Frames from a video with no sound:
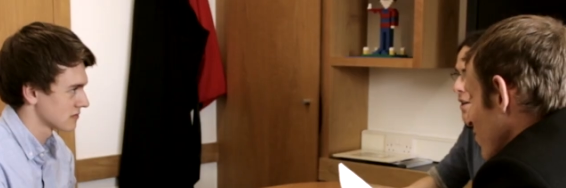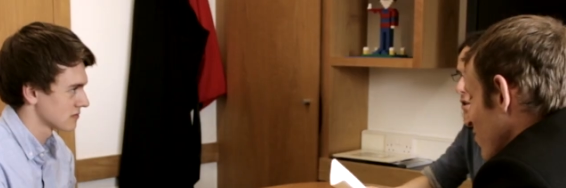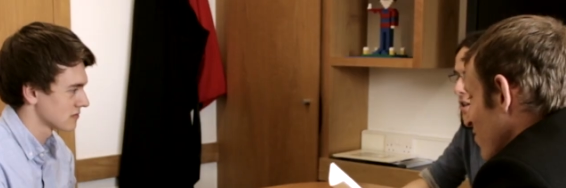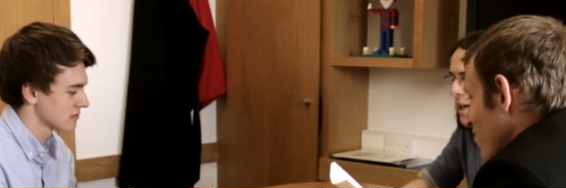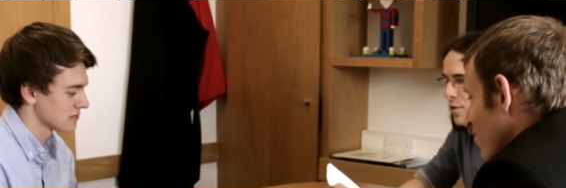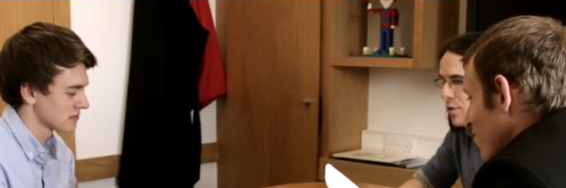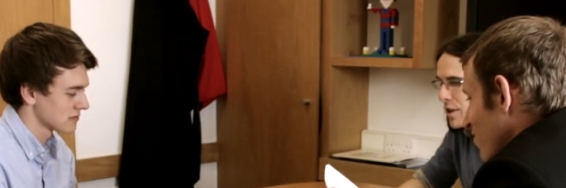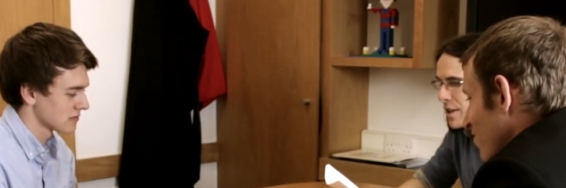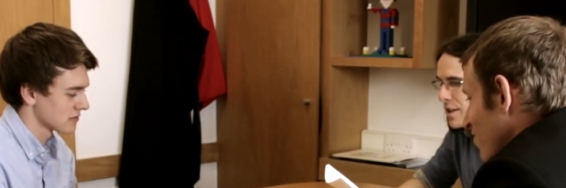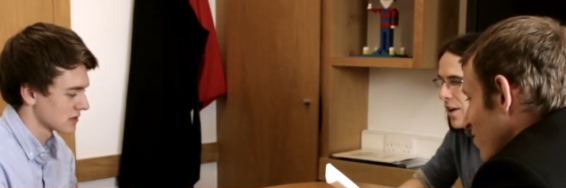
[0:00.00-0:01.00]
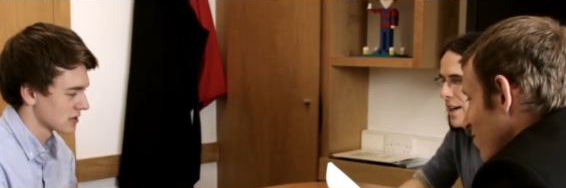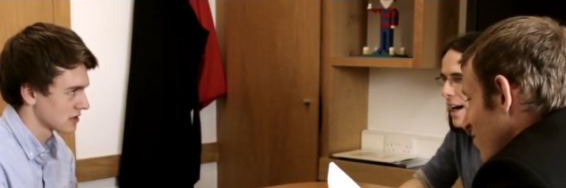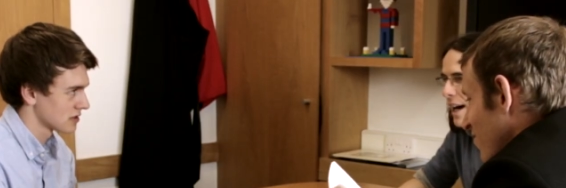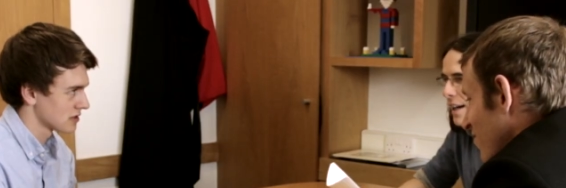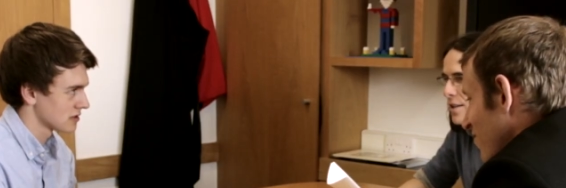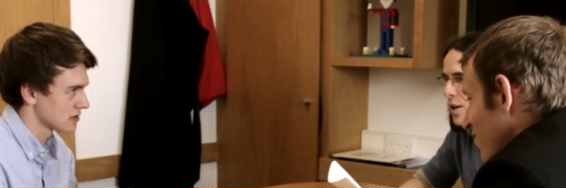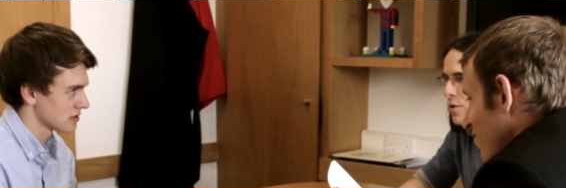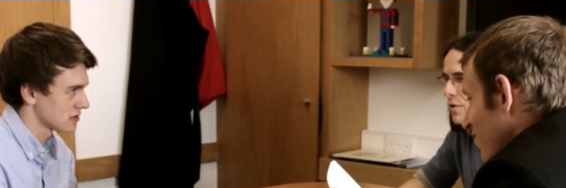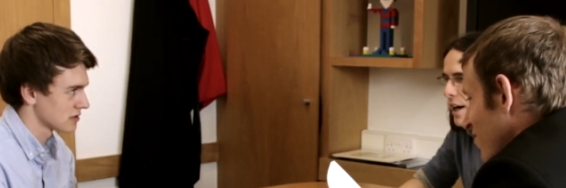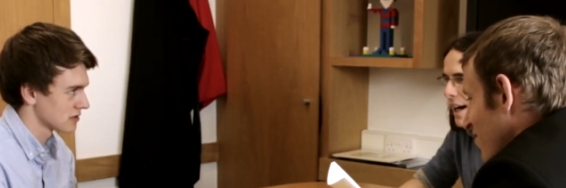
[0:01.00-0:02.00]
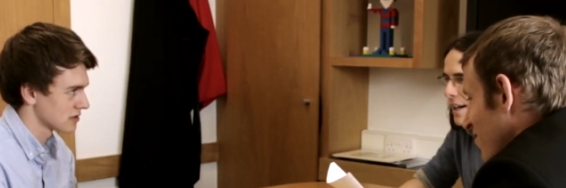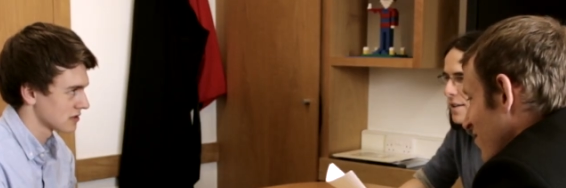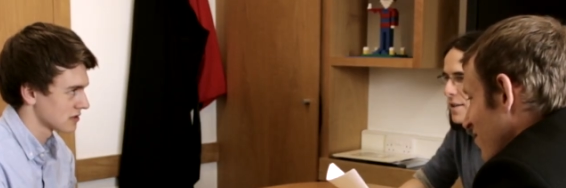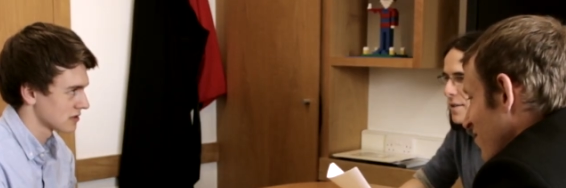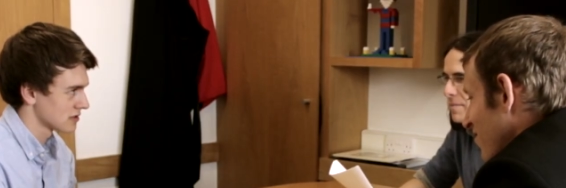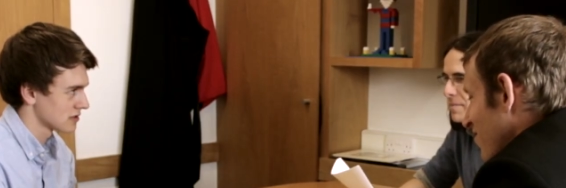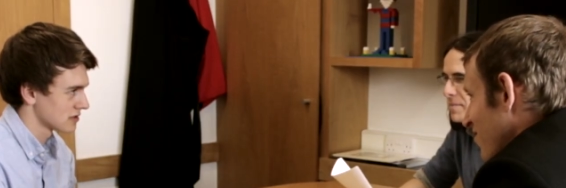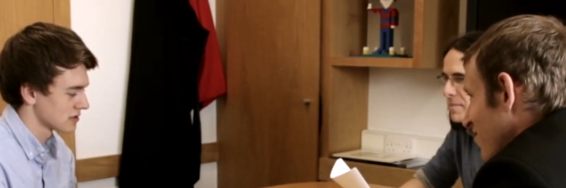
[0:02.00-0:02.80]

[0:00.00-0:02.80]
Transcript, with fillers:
Speaker 1: like you to sketch for us sine x over x.